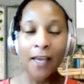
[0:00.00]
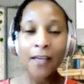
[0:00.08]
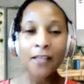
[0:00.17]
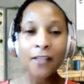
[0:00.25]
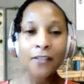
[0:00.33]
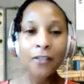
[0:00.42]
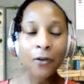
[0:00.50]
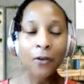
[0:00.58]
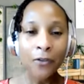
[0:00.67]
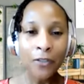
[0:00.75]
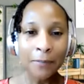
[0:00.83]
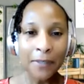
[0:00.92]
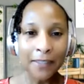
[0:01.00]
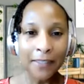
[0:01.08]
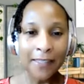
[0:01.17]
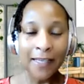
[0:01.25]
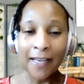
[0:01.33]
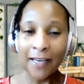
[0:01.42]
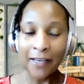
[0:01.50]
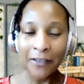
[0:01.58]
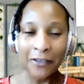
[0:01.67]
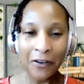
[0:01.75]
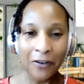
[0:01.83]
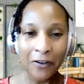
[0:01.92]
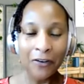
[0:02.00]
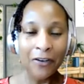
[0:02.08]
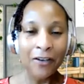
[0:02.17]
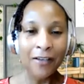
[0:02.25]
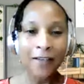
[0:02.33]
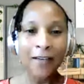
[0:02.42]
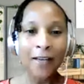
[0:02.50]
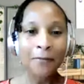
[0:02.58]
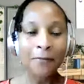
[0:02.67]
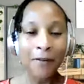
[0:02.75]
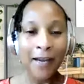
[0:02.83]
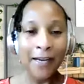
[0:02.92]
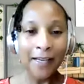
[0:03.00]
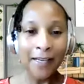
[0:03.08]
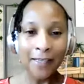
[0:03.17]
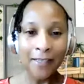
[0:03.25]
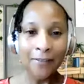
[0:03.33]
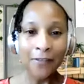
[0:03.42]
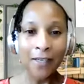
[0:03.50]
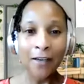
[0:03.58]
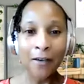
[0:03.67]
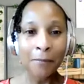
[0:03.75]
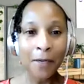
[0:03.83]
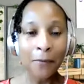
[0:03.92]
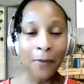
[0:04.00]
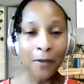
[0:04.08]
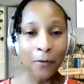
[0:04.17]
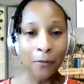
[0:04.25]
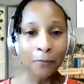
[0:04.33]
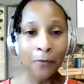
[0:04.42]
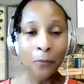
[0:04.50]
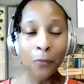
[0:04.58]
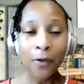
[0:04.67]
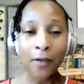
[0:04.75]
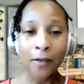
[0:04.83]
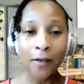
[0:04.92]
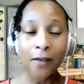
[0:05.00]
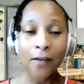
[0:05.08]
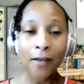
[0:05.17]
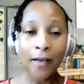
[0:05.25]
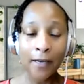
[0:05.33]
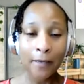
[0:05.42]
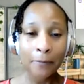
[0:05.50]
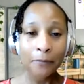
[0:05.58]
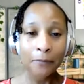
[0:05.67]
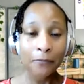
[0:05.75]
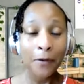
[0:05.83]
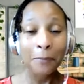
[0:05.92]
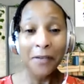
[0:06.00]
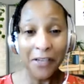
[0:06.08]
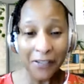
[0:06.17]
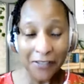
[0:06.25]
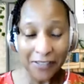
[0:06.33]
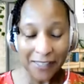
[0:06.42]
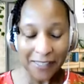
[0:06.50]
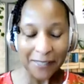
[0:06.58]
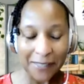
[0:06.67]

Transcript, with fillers: So ultimately, I got a call on a Friday evening on my way home from work um, from a nurse,